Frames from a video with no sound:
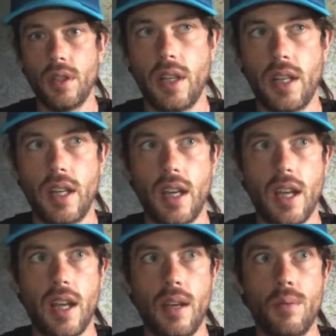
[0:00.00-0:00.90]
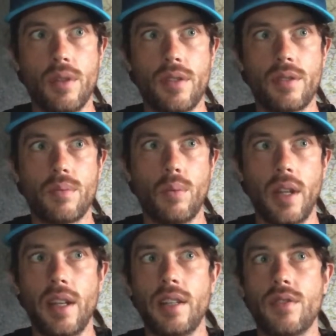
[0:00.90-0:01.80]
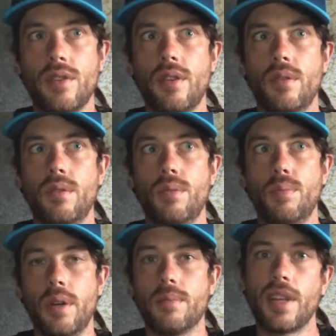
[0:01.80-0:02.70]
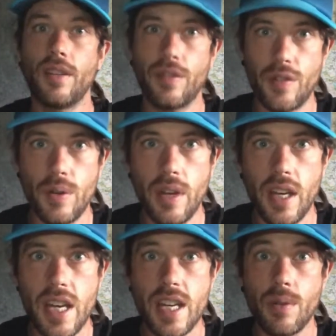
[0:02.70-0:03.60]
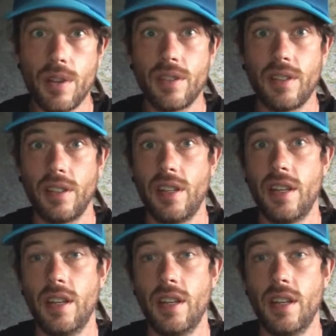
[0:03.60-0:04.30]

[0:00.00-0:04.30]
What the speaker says: and he was willing to put himself through it and he wanted to learn.